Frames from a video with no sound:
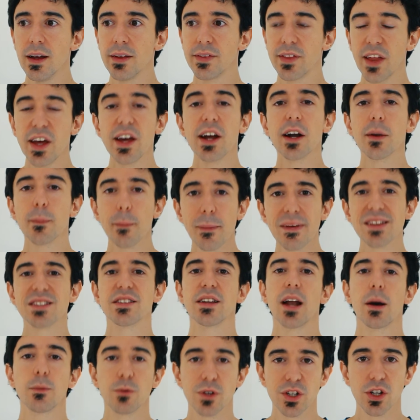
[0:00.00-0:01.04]
They are
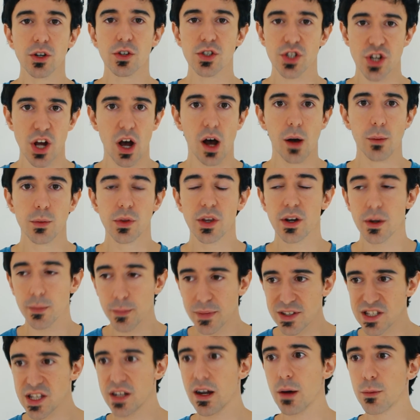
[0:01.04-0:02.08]
messing up with your job. They are
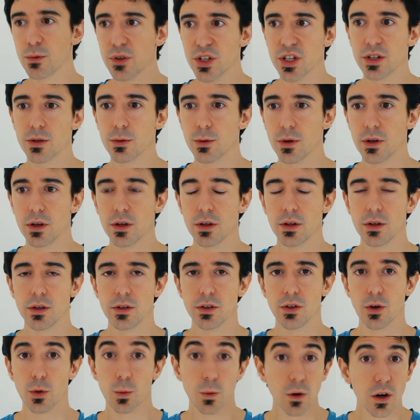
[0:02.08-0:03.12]
messing up with
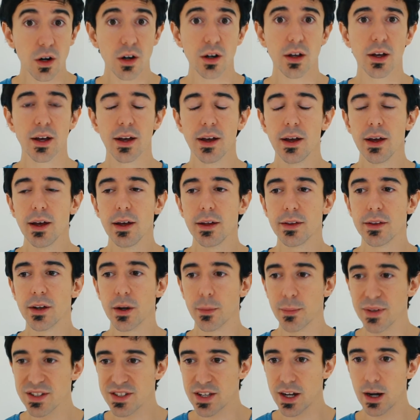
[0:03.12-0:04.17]
your work. They're
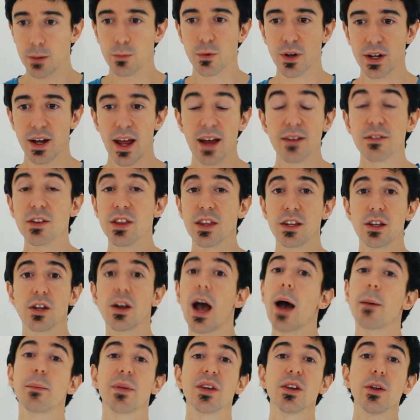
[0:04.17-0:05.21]
messing up with everything you
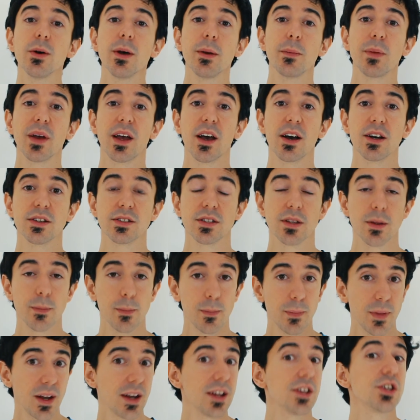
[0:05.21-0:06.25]
have been doing, because the
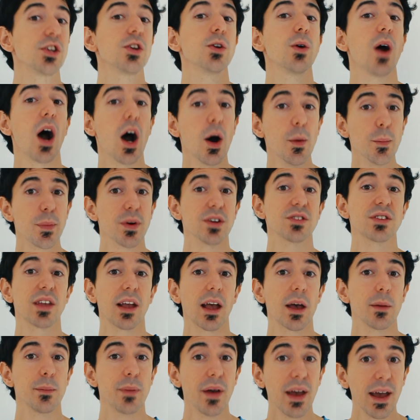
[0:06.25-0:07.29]
minute you unpause the
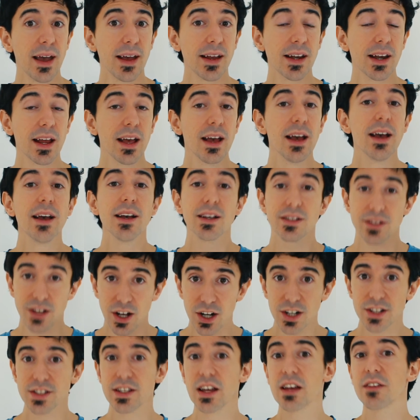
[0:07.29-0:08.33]
campaign, it's
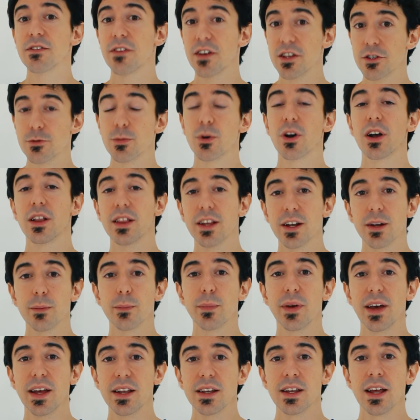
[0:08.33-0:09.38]
going to take Facebook a little
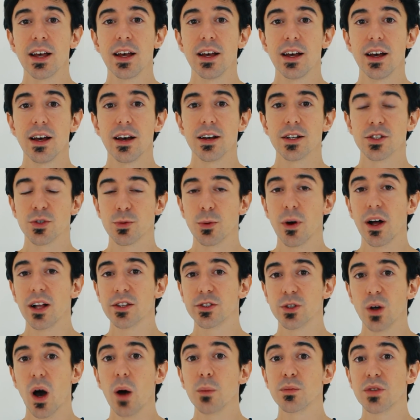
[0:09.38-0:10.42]
bit as well
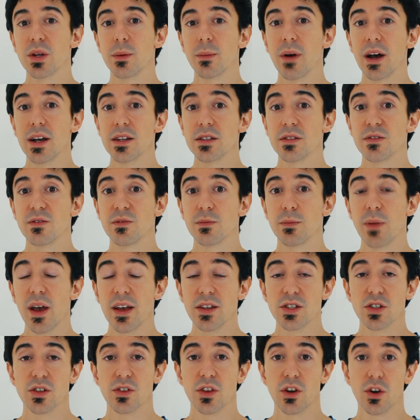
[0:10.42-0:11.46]
to optimize
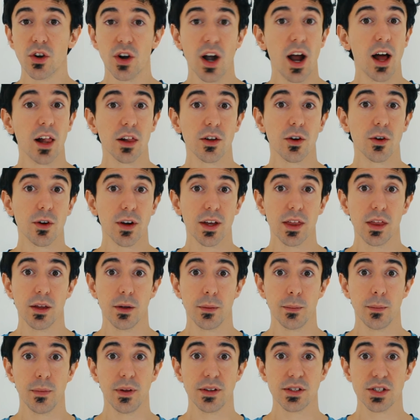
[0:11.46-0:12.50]
based on their
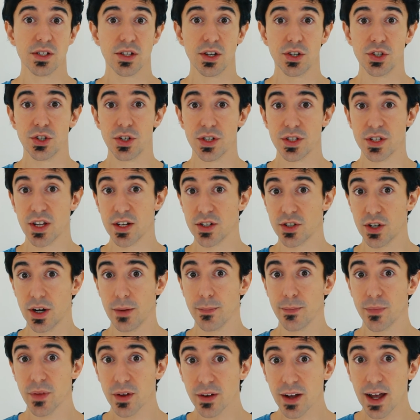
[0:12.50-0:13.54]
algorithm, etc., etc.
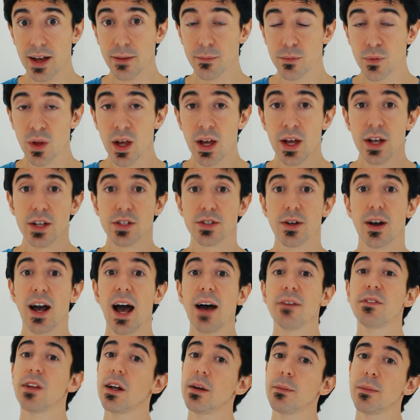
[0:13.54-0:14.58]
Okay, so
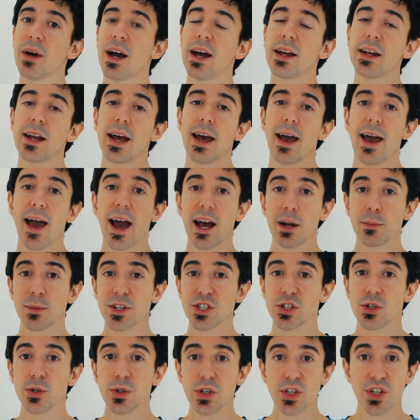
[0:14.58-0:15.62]
have that in mind. Ad
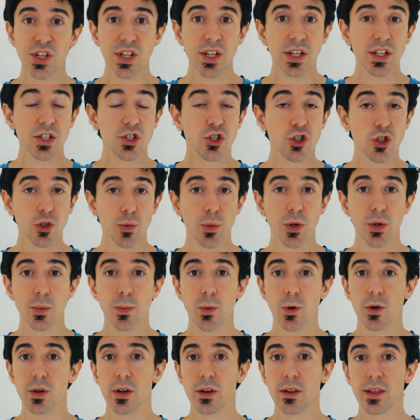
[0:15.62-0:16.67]
maturity is super
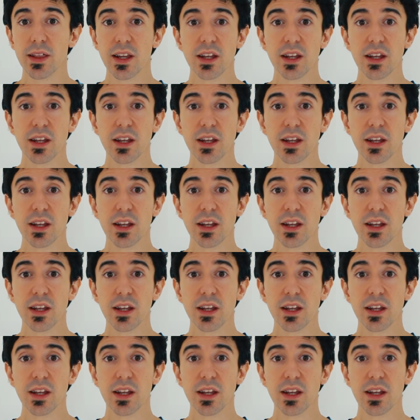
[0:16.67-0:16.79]
important.